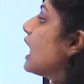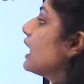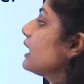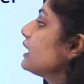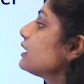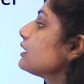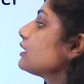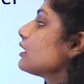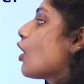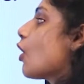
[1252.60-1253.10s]

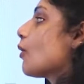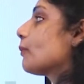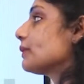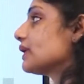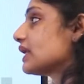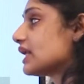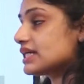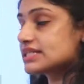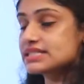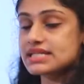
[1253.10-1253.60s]
under
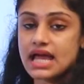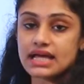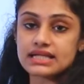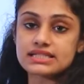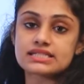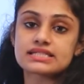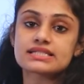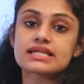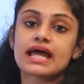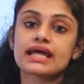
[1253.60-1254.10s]
Copyright
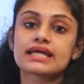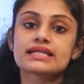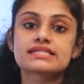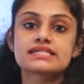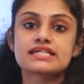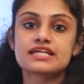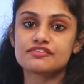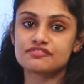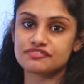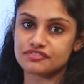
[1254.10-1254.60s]
Act
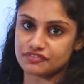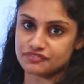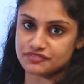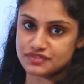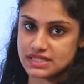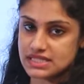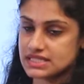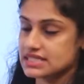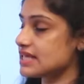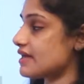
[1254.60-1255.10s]

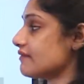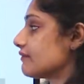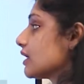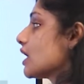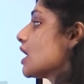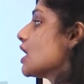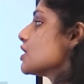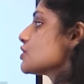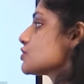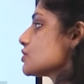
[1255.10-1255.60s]
1957?
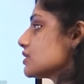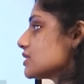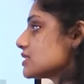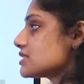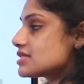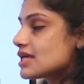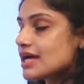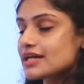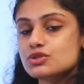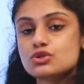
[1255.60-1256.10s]
So this
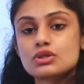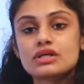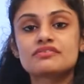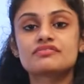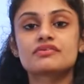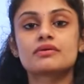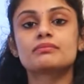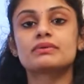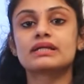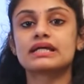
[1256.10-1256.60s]
is actually
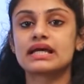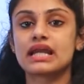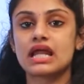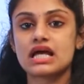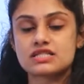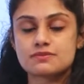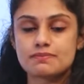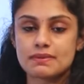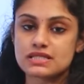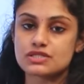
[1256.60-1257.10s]
from legal
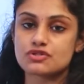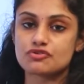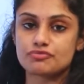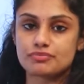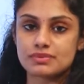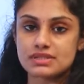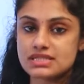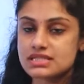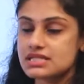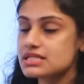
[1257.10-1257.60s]
aspects of
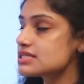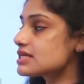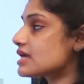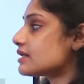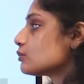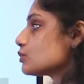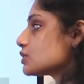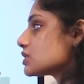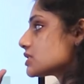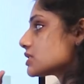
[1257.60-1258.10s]
business
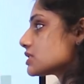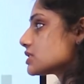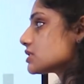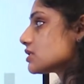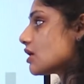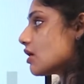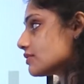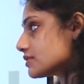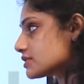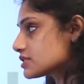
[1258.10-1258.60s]
and which is
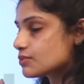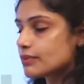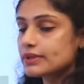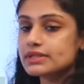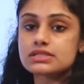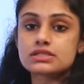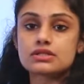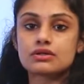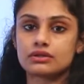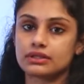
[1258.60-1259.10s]

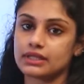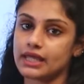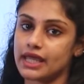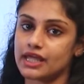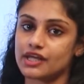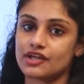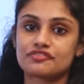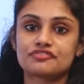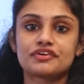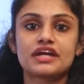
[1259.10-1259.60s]
concentrated on the
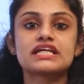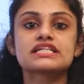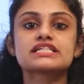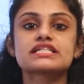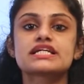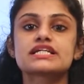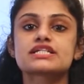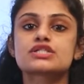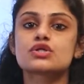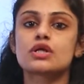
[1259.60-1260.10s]
area of
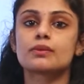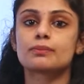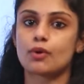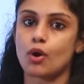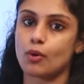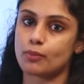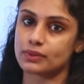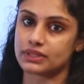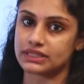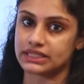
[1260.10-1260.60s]
intellectual
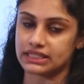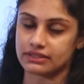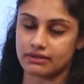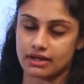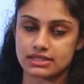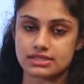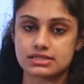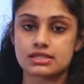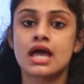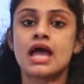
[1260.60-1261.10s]
property
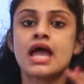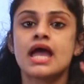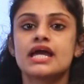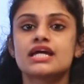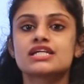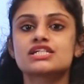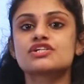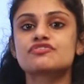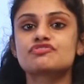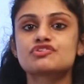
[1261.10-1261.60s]
rights.
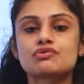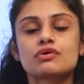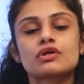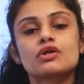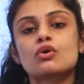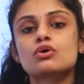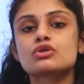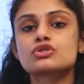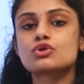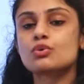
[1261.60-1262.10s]
In shift
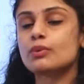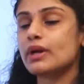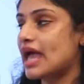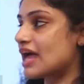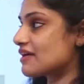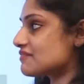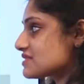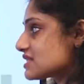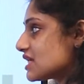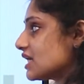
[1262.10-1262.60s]
1 also we
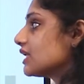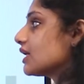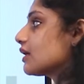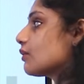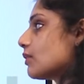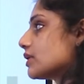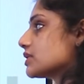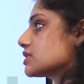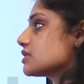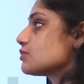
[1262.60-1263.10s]
have seen a
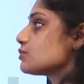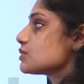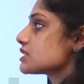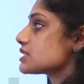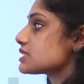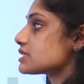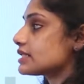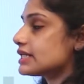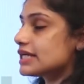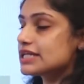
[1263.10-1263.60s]
question which
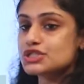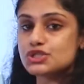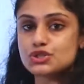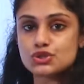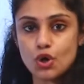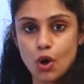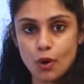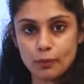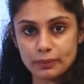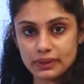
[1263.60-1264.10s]
is related
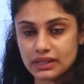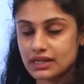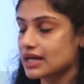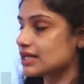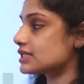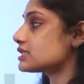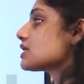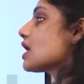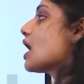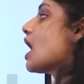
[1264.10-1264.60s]
to
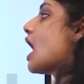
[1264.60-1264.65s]
Copyright